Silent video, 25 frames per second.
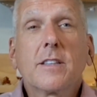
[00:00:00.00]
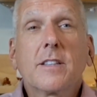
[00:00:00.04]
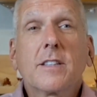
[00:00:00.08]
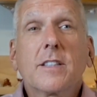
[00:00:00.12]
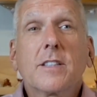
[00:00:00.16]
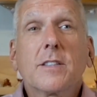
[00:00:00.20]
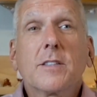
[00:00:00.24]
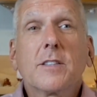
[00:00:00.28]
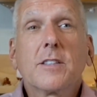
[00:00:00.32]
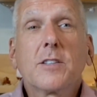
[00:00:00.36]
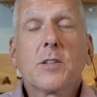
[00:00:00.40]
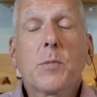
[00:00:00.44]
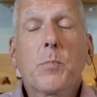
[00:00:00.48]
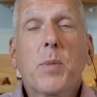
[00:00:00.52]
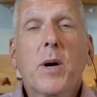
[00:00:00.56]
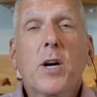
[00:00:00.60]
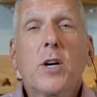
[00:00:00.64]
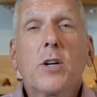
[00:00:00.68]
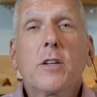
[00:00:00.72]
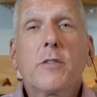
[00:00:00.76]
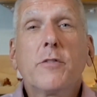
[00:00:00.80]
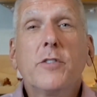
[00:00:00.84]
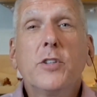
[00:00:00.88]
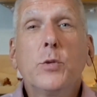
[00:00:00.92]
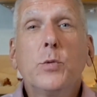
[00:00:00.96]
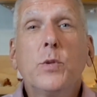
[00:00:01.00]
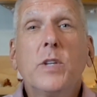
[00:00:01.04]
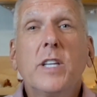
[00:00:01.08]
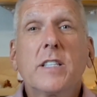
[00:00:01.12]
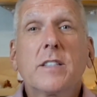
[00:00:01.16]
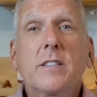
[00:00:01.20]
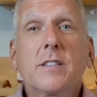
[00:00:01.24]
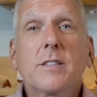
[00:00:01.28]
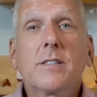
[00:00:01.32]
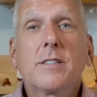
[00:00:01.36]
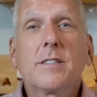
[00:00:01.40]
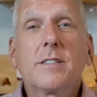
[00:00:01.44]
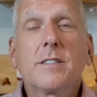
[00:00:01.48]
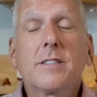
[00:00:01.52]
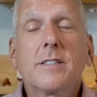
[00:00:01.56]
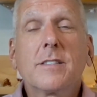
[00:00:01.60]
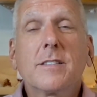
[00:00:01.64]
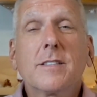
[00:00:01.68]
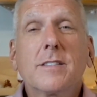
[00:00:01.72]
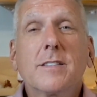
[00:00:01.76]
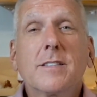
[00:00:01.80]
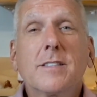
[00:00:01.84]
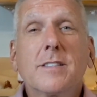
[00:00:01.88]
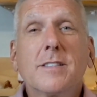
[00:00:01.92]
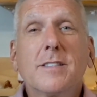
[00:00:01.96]
The part of you
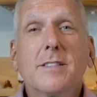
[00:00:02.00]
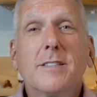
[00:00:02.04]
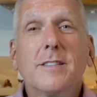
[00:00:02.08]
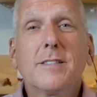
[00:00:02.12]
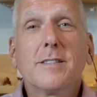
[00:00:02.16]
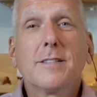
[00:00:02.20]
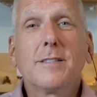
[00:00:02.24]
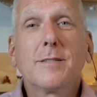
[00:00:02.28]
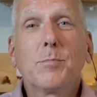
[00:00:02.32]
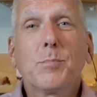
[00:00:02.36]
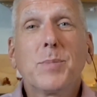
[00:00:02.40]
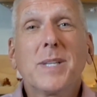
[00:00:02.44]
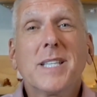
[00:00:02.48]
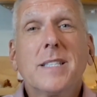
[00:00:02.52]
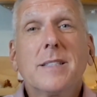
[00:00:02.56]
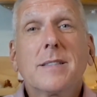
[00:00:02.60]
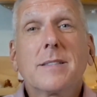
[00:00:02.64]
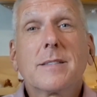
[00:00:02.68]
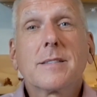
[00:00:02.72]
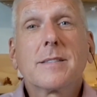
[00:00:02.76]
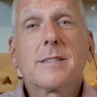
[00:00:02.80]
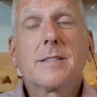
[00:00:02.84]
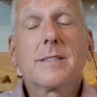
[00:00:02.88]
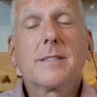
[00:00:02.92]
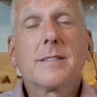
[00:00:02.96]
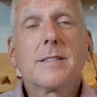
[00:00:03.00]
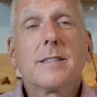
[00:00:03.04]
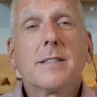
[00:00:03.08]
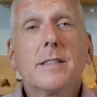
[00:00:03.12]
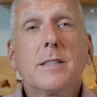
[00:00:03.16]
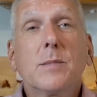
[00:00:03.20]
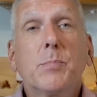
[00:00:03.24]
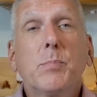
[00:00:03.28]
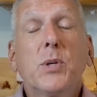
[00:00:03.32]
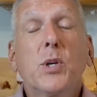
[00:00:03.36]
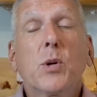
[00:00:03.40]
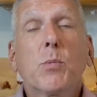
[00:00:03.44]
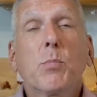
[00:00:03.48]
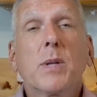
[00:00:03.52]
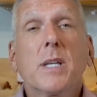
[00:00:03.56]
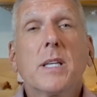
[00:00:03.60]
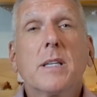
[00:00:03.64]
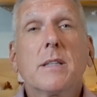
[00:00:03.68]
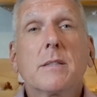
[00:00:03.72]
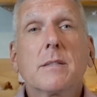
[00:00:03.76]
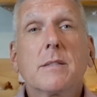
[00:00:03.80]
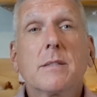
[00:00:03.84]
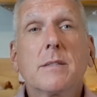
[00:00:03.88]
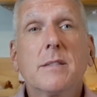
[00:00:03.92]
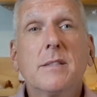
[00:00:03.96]
that's bliss, it's pure
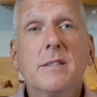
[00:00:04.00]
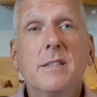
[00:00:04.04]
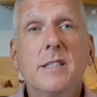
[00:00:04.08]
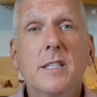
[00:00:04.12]
bliss.